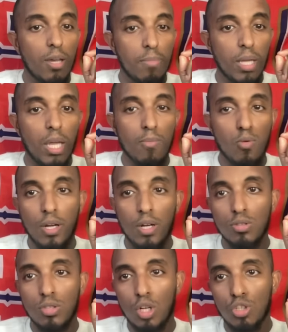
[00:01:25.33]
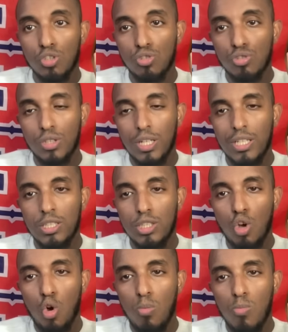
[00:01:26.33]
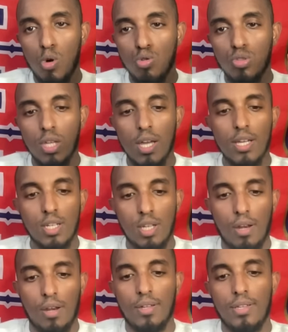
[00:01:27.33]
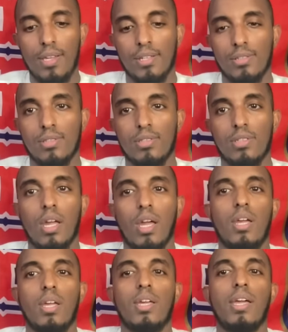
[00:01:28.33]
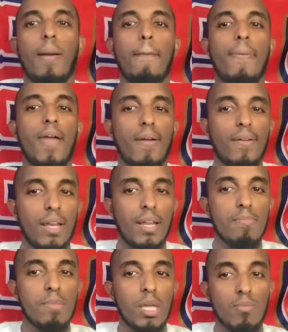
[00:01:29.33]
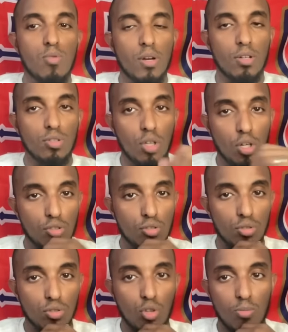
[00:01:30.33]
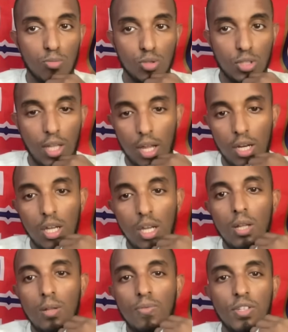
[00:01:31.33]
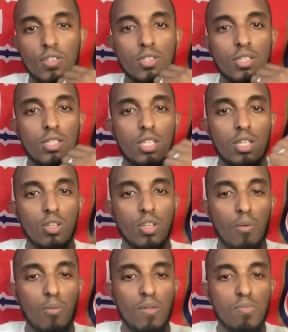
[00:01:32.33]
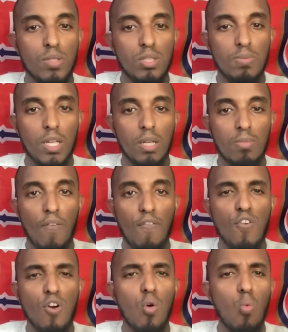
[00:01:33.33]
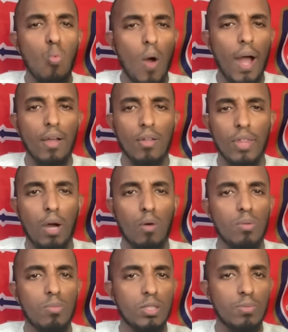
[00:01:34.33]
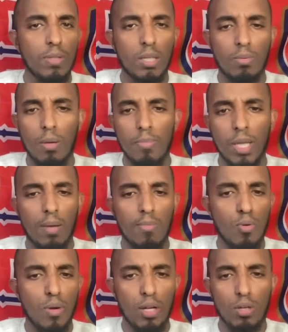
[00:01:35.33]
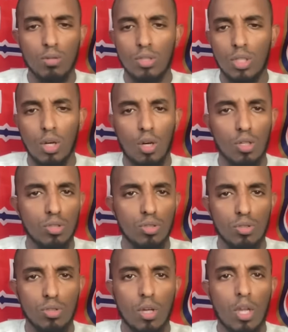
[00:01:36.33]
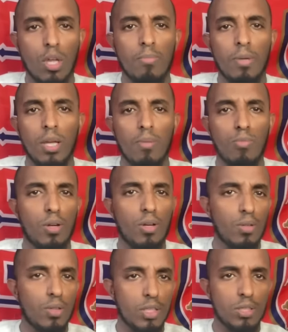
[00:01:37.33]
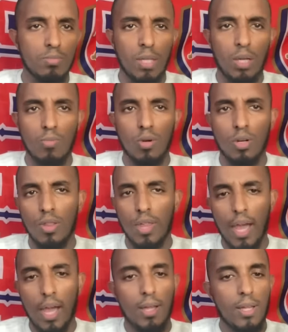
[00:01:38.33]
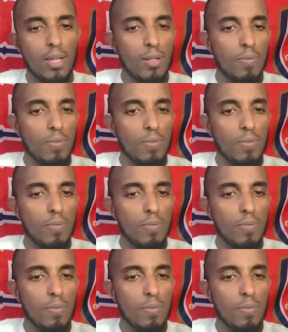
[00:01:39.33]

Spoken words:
Mikel Merino to Arsenal is almost done. Yes. Apparently, Mikel Merino to Arsenal is almost done. This is a deal that we've been speaking about for a while now. We've been speaking about Mikel Merino to Arsenal, Mikel Merino this, Mikel Merino that.